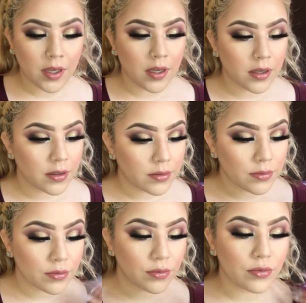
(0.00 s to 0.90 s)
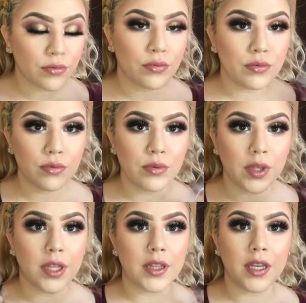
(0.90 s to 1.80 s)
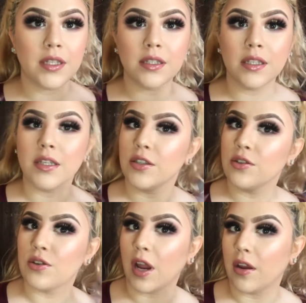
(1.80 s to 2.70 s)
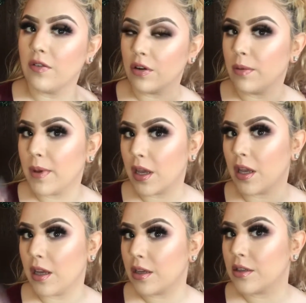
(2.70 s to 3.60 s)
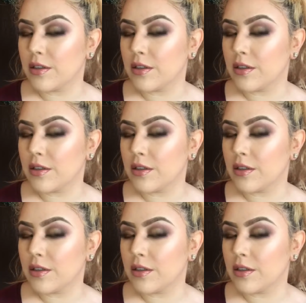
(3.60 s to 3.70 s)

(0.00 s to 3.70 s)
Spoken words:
Let that sit and dry for a bit.